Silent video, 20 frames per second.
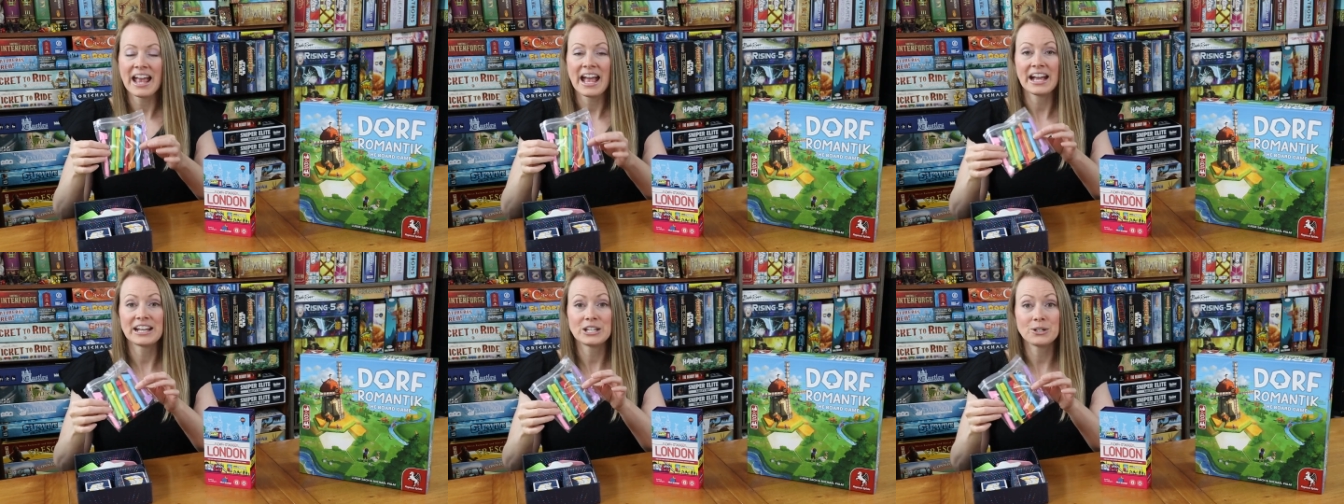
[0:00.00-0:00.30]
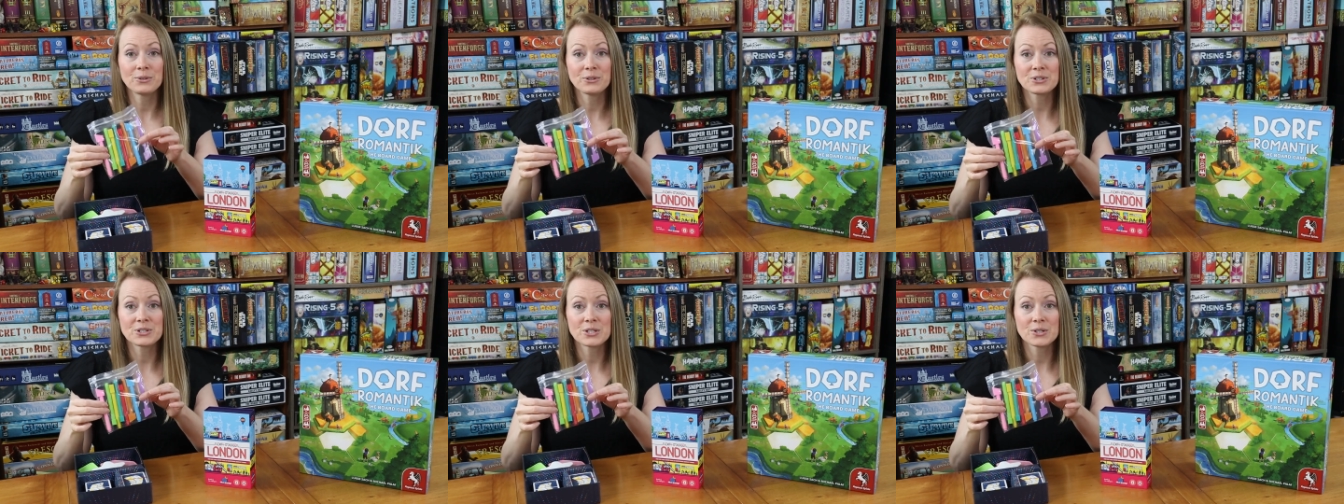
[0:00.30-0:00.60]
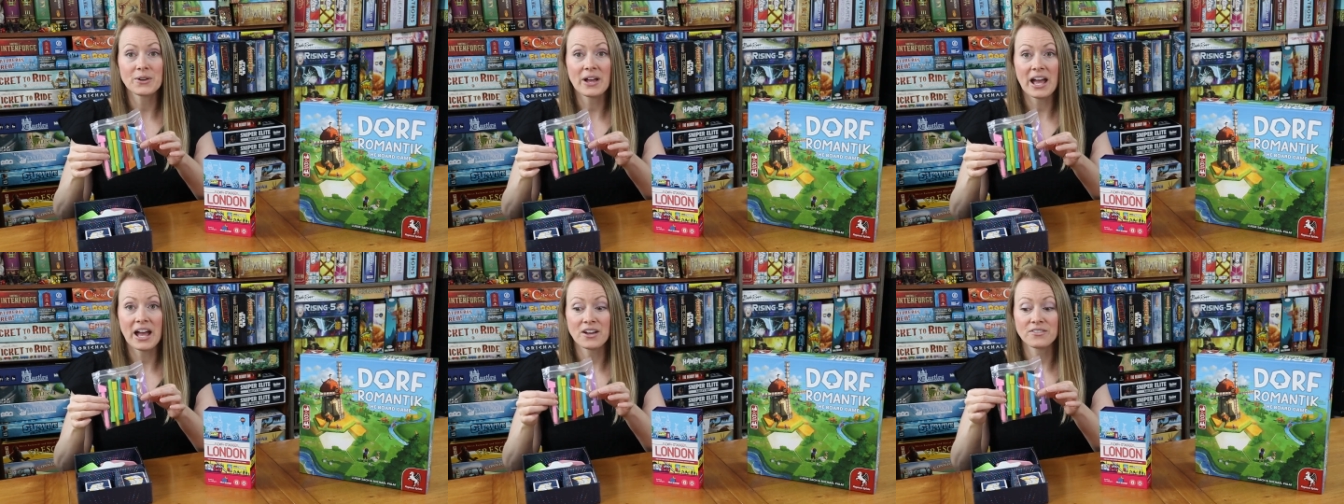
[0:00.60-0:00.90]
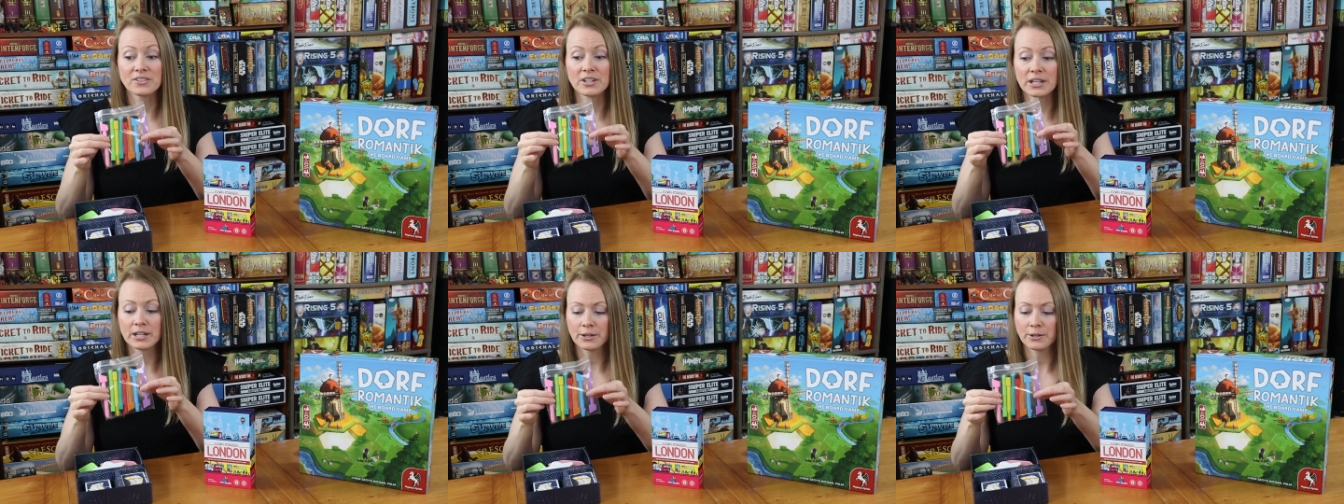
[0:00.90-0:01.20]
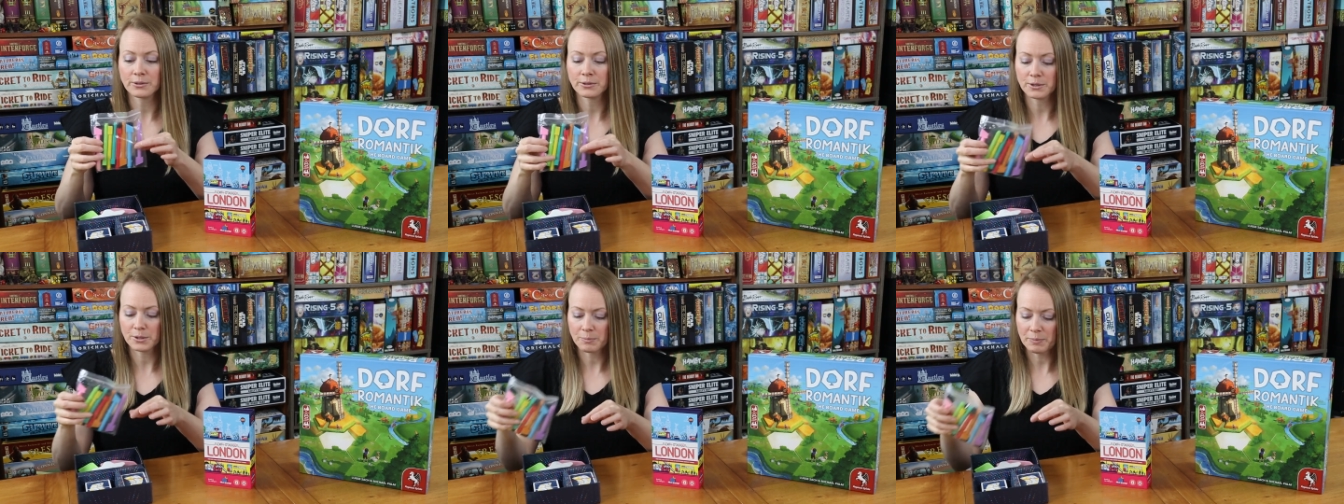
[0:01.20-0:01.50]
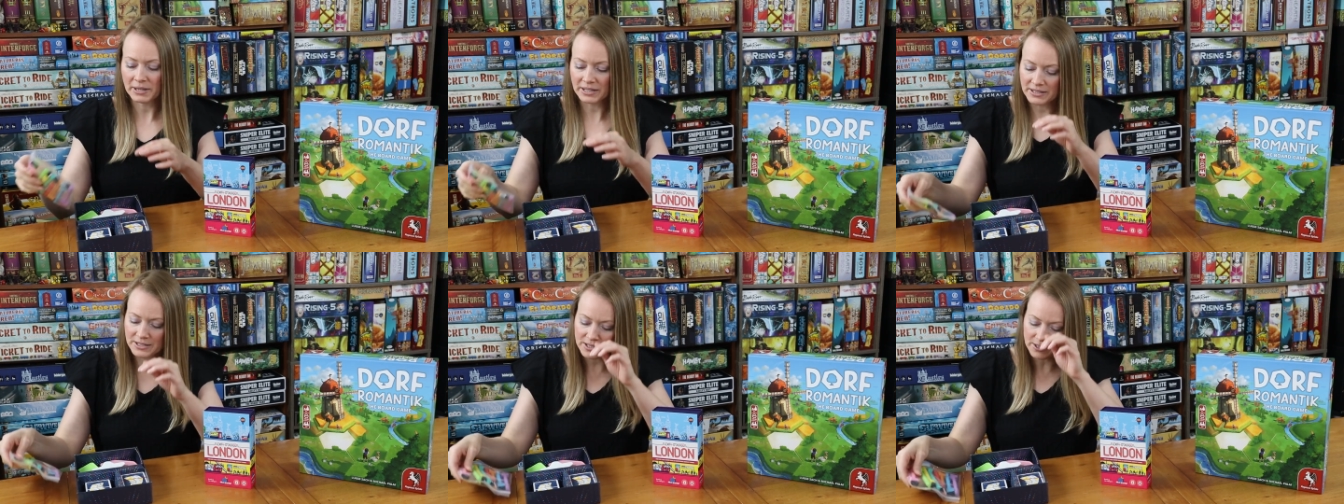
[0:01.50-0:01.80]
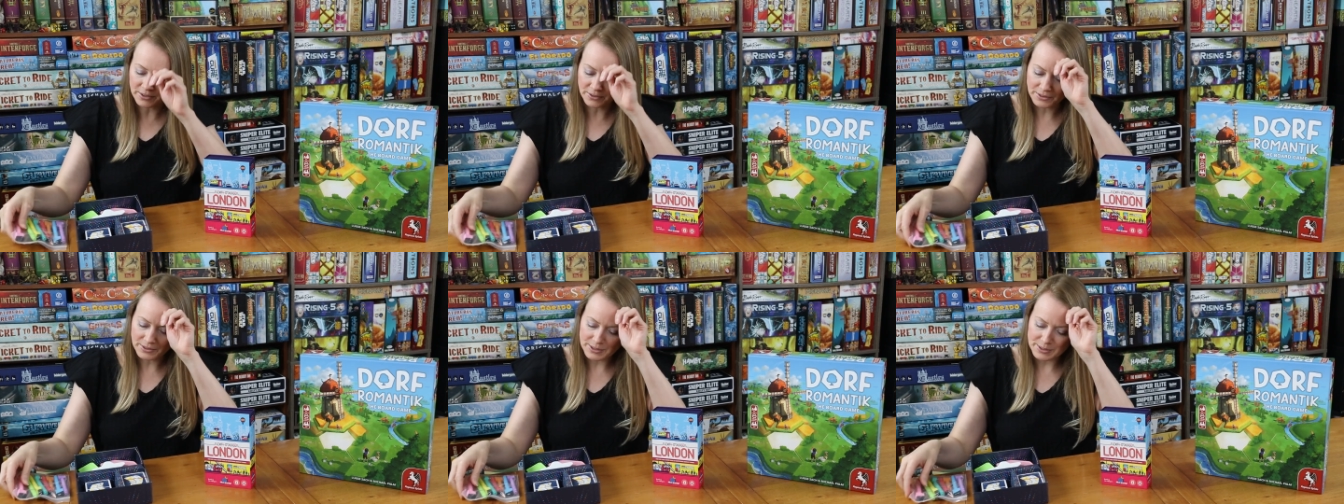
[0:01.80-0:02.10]
and you also have colored
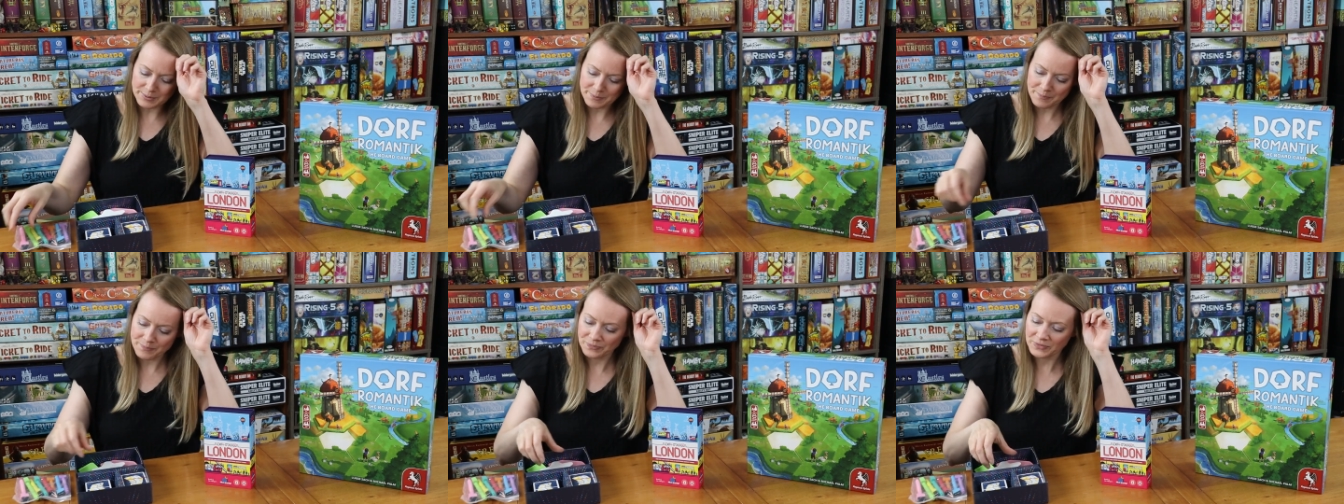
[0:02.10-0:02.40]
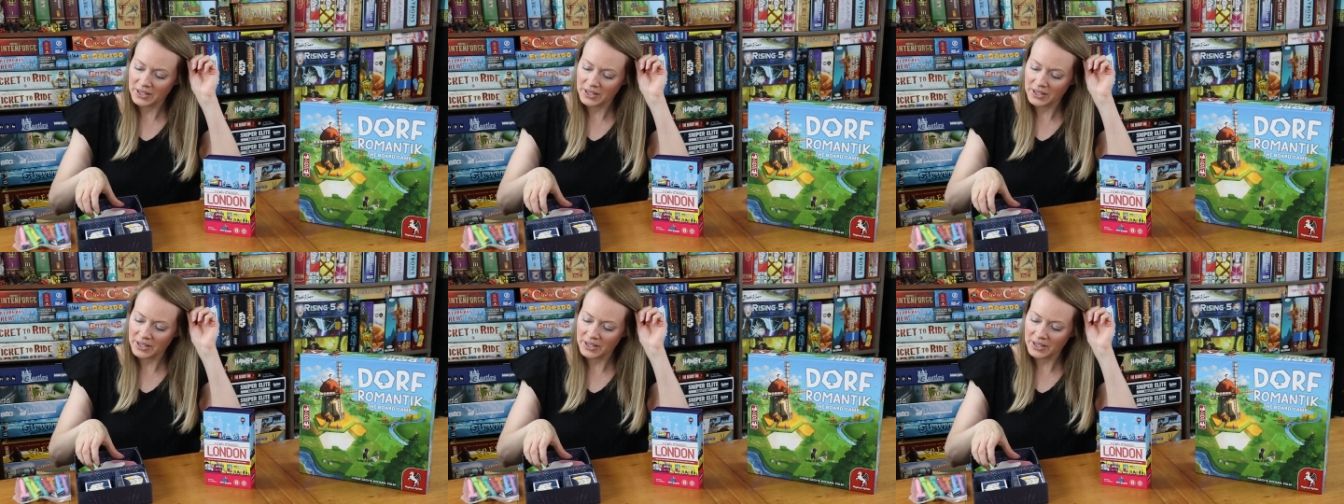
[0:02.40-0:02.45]
pencils.